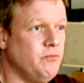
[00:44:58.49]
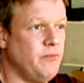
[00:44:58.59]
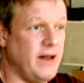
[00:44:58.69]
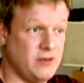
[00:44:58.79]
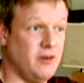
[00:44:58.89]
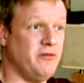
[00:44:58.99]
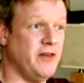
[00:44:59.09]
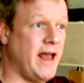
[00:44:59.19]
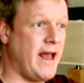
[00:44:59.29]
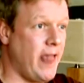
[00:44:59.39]
let's not
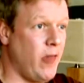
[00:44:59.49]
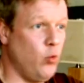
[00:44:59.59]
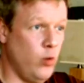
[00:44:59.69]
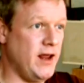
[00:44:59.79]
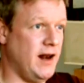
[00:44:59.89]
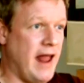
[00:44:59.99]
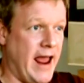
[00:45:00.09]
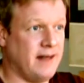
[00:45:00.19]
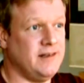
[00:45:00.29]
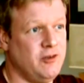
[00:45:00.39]
forget, we
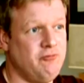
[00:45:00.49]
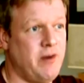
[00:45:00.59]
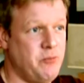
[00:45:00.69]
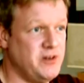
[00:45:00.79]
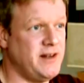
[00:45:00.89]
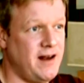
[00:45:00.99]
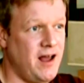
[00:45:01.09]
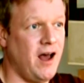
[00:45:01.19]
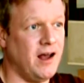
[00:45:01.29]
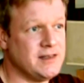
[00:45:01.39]
elect to represent
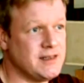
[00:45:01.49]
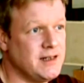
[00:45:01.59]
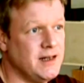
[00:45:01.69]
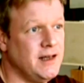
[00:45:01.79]
us,